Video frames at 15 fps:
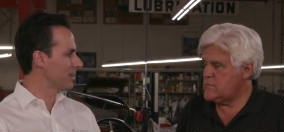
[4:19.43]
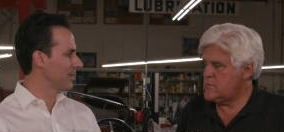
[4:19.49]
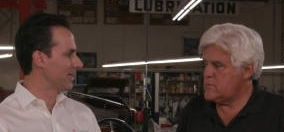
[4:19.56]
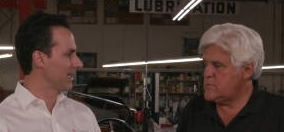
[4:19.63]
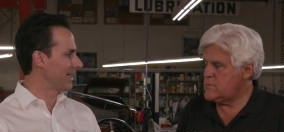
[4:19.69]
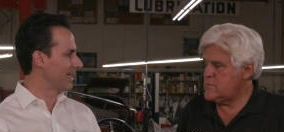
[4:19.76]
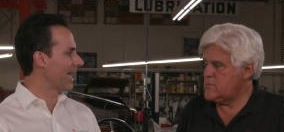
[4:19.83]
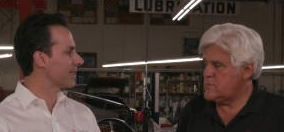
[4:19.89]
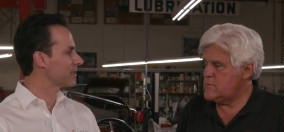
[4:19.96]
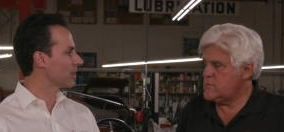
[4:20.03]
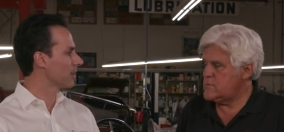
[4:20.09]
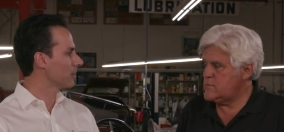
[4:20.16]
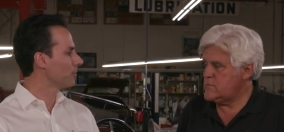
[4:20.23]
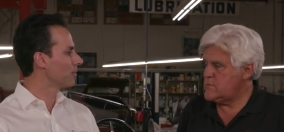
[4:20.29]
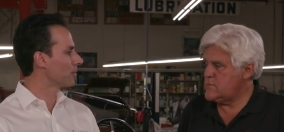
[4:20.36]
Speaker 1: in the NASA
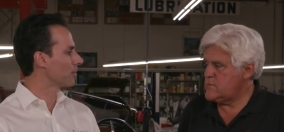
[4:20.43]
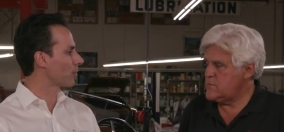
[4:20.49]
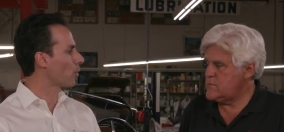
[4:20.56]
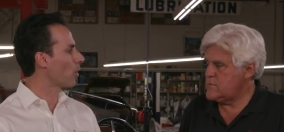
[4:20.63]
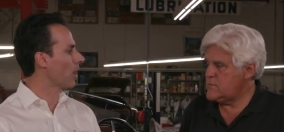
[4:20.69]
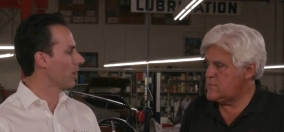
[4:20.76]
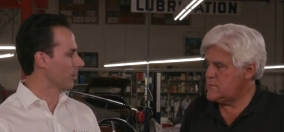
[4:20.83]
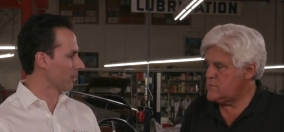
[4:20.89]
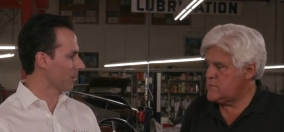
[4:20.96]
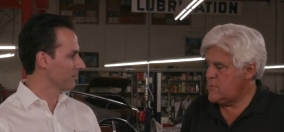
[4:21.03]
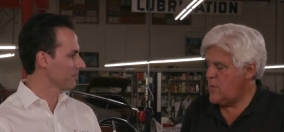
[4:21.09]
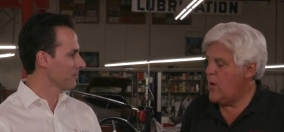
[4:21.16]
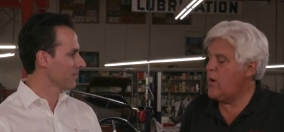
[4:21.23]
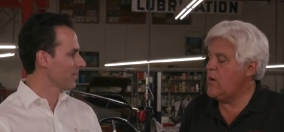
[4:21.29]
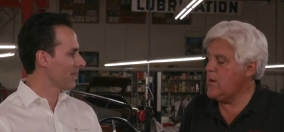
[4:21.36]
lunar crawler.
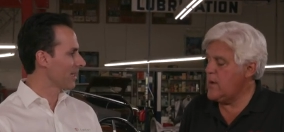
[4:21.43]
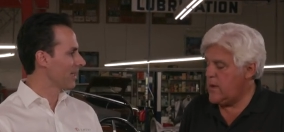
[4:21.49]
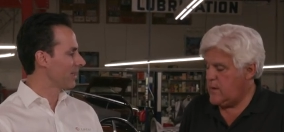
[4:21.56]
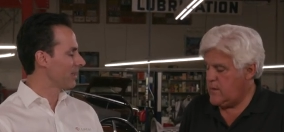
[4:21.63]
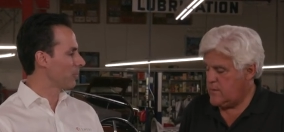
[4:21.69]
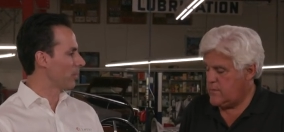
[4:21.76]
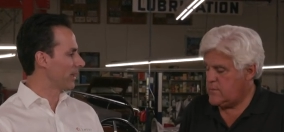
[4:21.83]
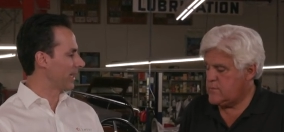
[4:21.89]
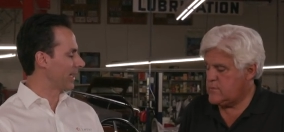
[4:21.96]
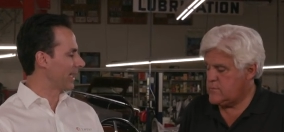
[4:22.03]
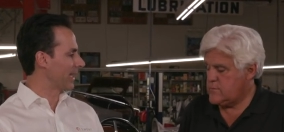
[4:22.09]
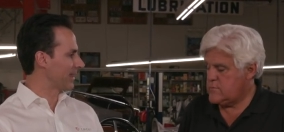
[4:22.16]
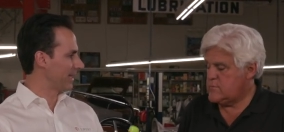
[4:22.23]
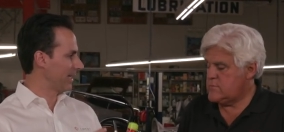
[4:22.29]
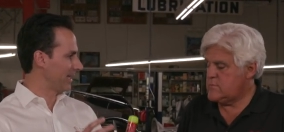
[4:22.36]
Oh, okay. When they
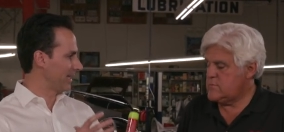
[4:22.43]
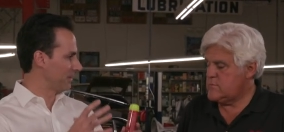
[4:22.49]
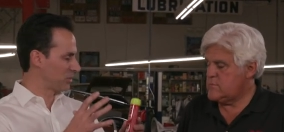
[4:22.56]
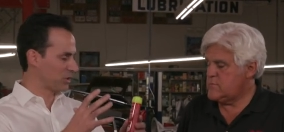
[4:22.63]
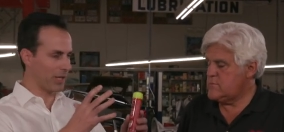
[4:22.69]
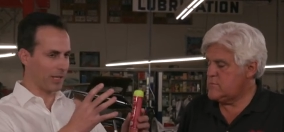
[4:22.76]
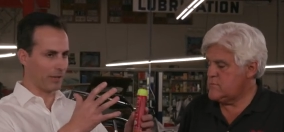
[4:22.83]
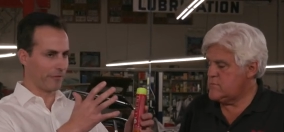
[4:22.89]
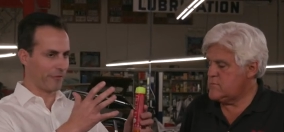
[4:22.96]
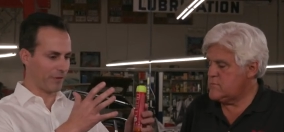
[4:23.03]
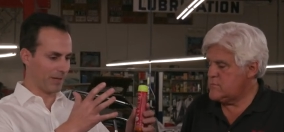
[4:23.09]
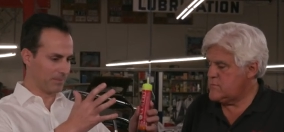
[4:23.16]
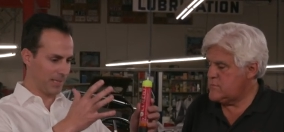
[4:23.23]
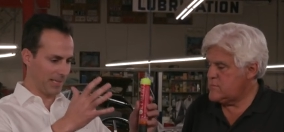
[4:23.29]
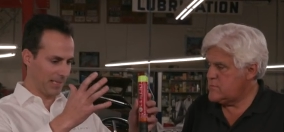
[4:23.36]
get the shuttle
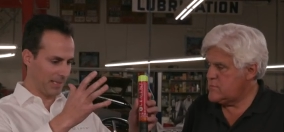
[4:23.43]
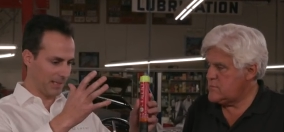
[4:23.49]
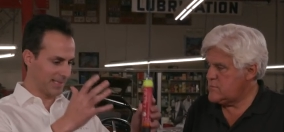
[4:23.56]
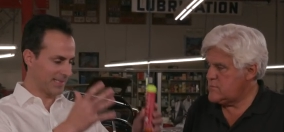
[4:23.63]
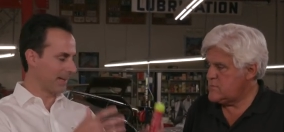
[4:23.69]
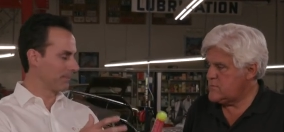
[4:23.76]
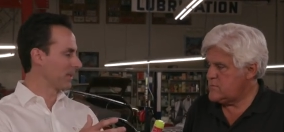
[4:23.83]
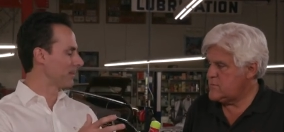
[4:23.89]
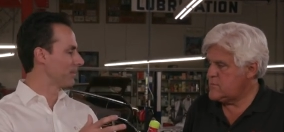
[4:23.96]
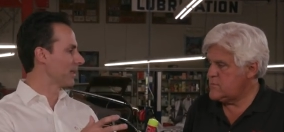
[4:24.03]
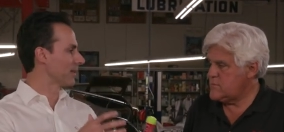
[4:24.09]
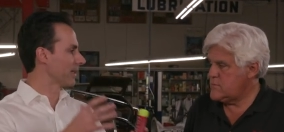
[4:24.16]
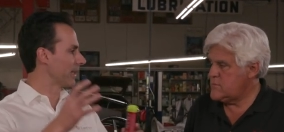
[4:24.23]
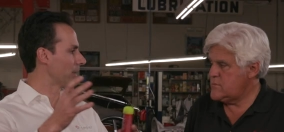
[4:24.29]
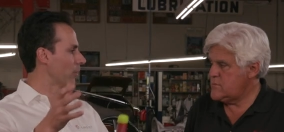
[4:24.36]
from the assembly
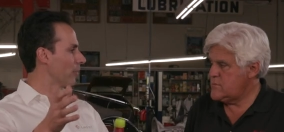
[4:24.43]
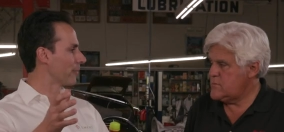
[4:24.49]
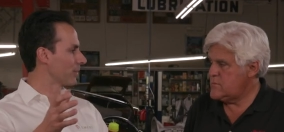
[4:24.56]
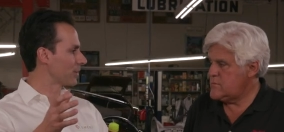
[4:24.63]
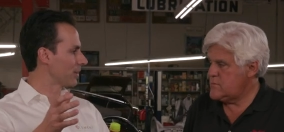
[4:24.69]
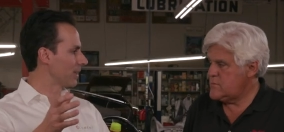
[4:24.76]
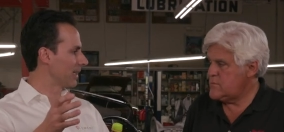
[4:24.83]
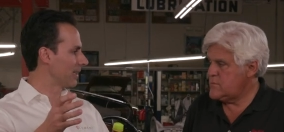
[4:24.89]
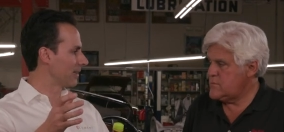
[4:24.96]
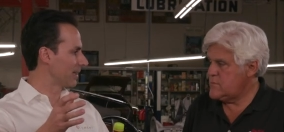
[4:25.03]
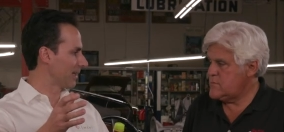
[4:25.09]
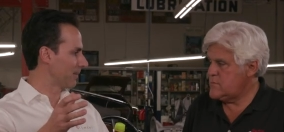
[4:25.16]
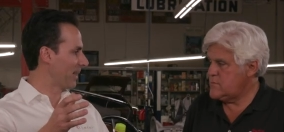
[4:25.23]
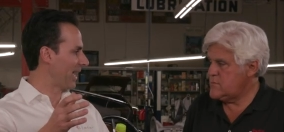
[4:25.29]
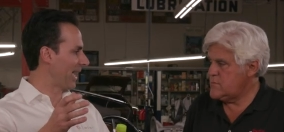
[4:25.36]
building over to the
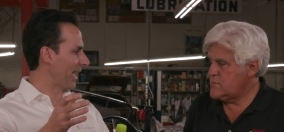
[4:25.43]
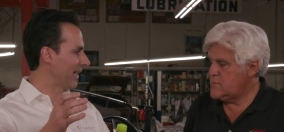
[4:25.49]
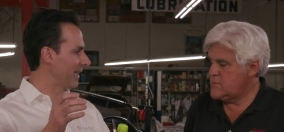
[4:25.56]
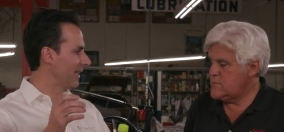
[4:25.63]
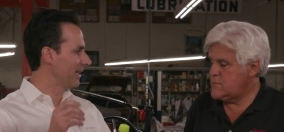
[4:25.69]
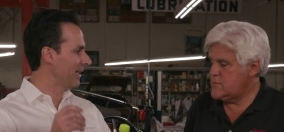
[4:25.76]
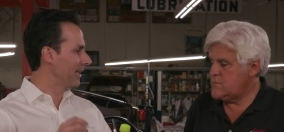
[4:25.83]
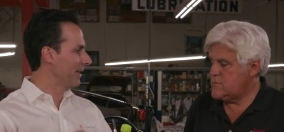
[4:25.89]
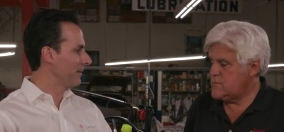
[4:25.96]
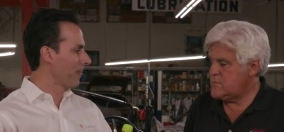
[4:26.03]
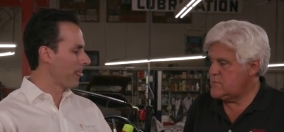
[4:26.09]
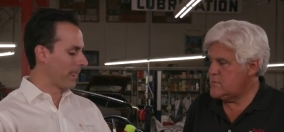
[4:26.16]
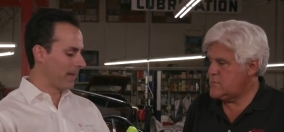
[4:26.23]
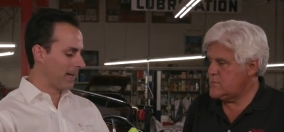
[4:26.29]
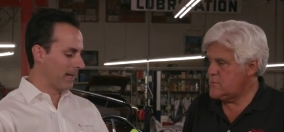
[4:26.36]
pad.
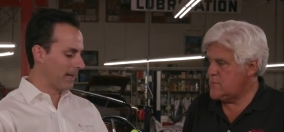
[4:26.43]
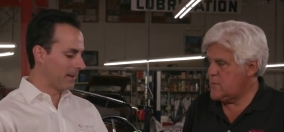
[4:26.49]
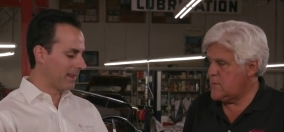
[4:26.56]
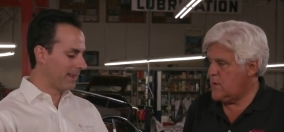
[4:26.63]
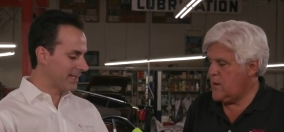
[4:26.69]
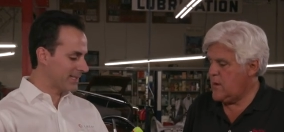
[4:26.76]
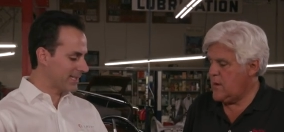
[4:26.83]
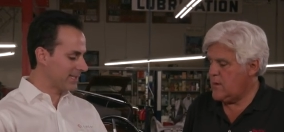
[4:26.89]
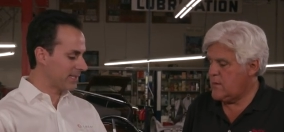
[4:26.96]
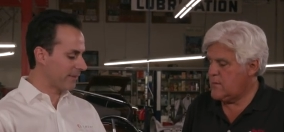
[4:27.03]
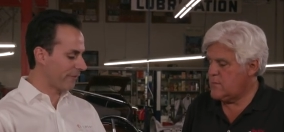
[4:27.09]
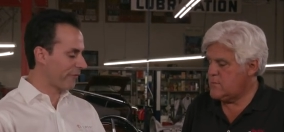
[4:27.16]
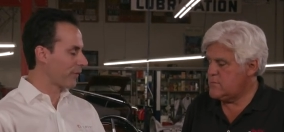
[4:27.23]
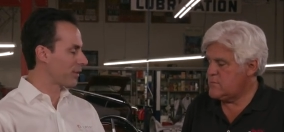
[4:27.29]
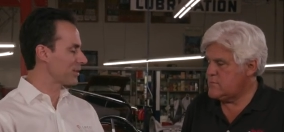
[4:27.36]
Okay. This is the
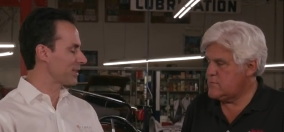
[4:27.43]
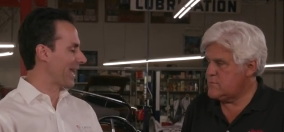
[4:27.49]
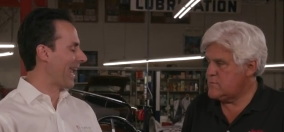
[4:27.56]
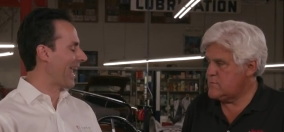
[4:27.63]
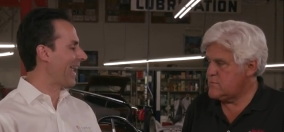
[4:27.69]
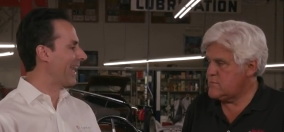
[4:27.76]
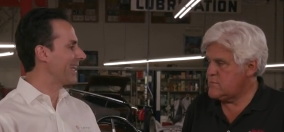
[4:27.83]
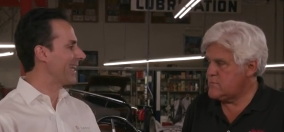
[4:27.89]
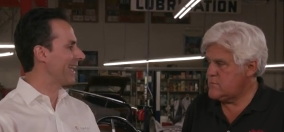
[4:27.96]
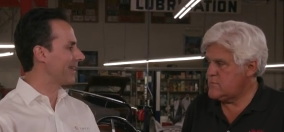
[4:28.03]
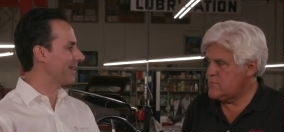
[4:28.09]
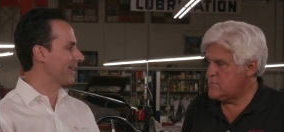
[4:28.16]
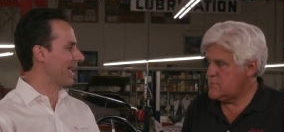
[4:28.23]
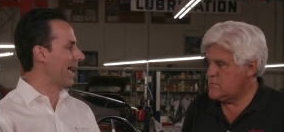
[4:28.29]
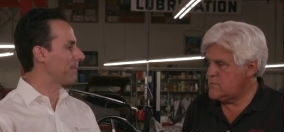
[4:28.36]
first
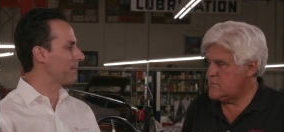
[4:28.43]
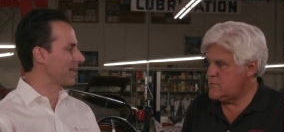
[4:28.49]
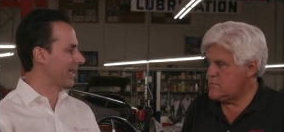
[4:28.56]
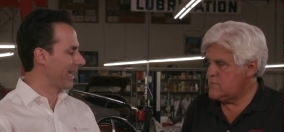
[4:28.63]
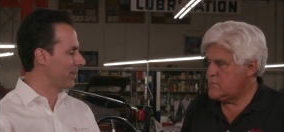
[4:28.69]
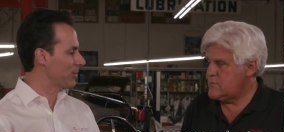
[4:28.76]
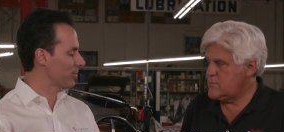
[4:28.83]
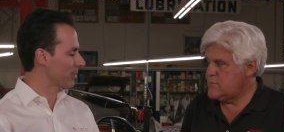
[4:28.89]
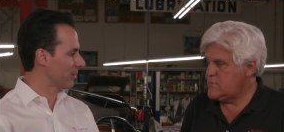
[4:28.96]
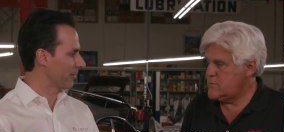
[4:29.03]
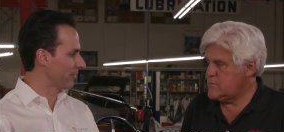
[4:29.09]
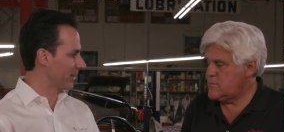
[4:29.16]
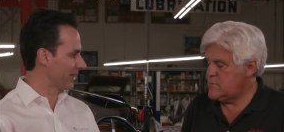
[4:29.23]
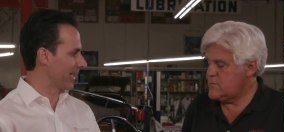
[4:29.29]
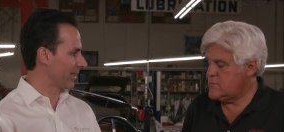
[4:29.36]
handheld application of
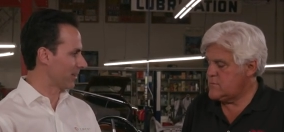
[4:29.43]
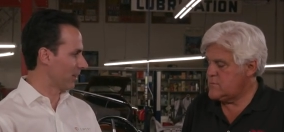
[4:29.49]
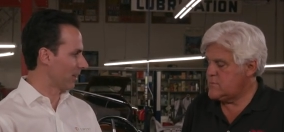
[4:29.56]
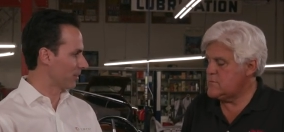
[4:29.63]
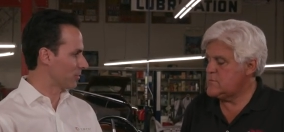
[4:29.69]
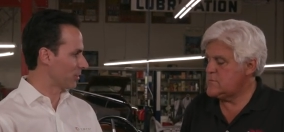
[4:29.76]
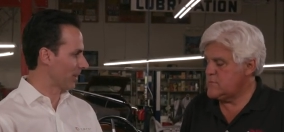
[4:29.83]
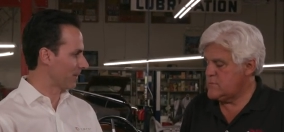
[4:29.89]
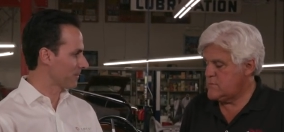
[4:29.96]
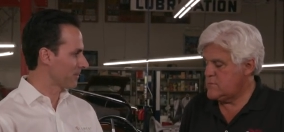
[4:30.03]
the technology.